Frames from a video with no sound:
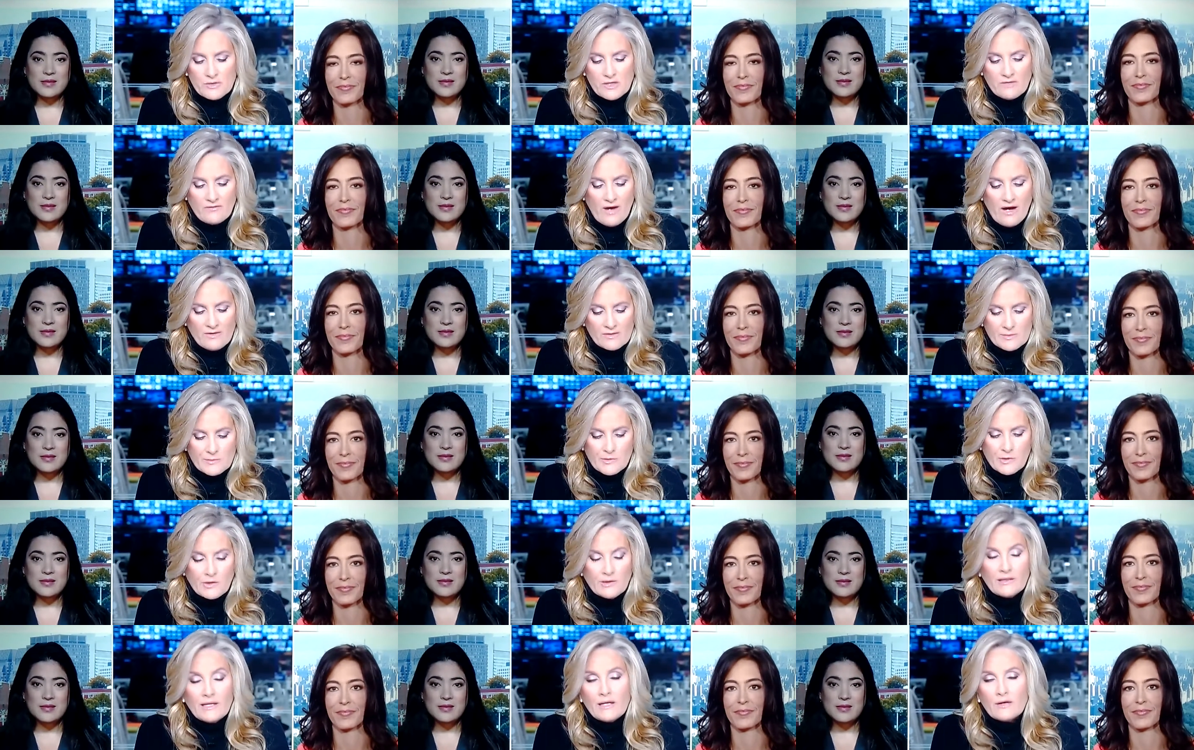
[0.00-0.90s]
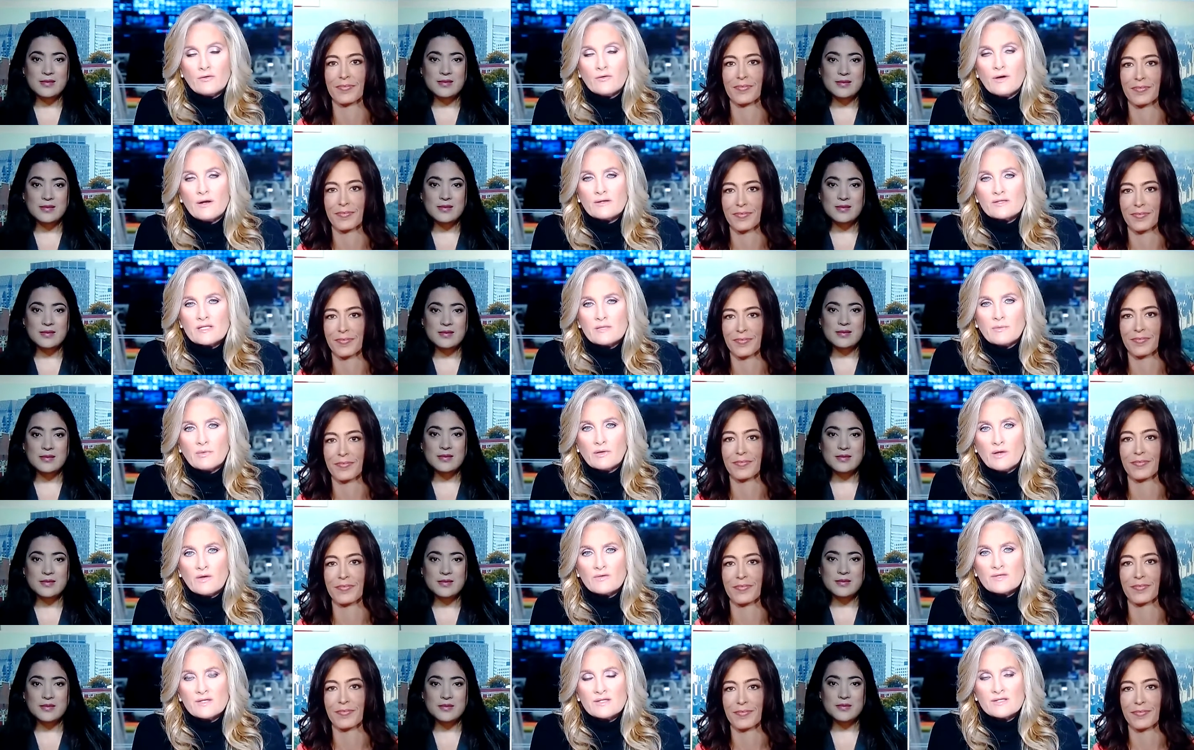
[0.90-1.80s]
Speaker 1: You have House Minority Leader Nancy
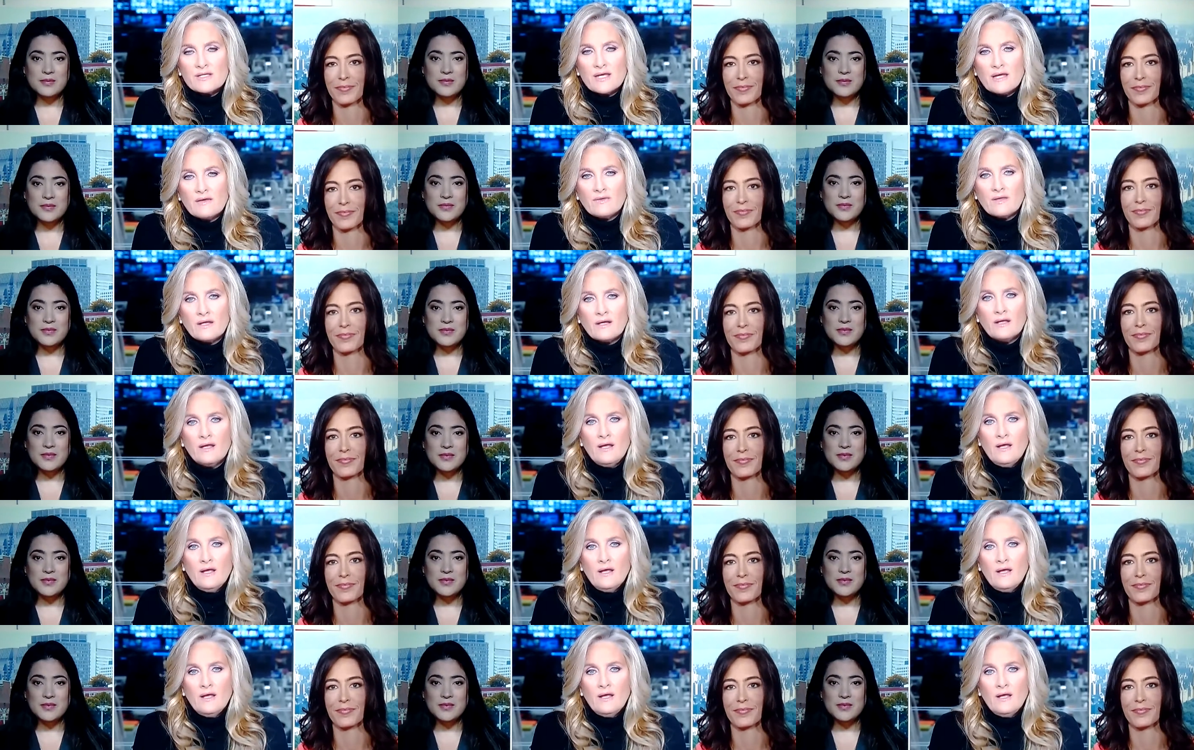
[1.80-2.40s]
Pelosi saying that